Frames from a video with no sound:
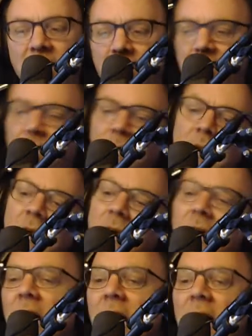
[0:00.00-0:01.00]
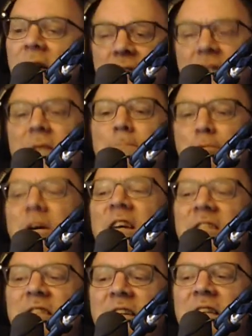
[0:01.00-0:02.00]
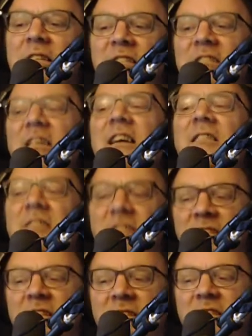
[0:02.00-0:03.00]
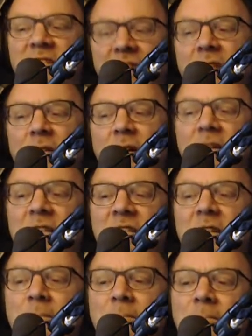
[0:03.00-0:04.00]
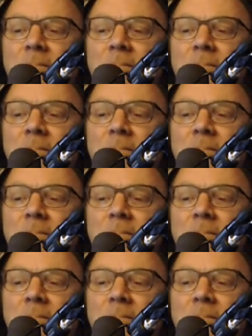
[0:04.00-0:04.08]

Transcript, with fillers: The president says this terrorism